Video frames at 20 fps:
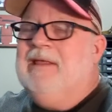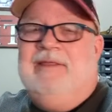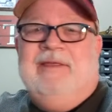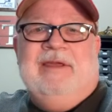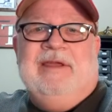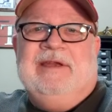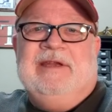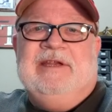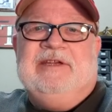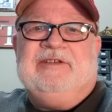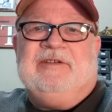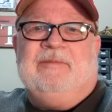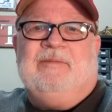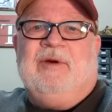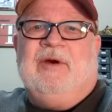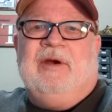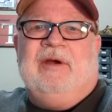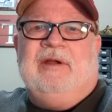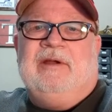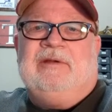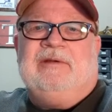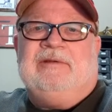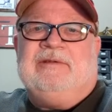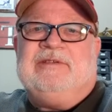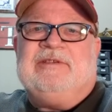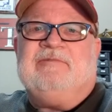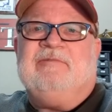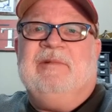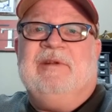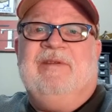the initial
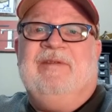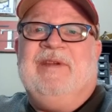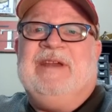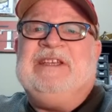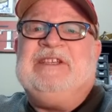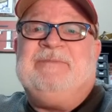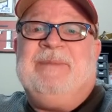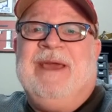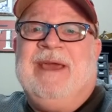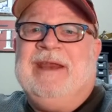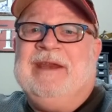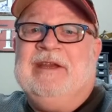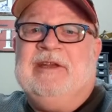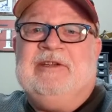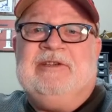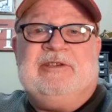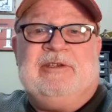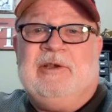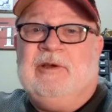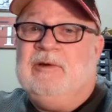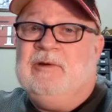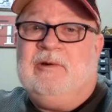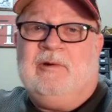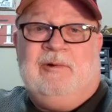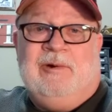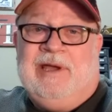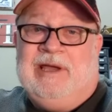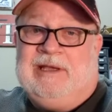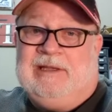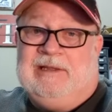particles would have expanded so
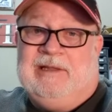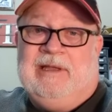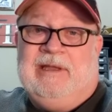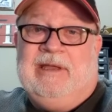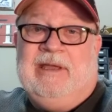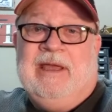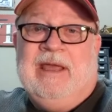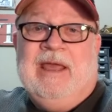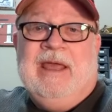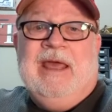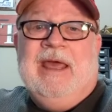quickly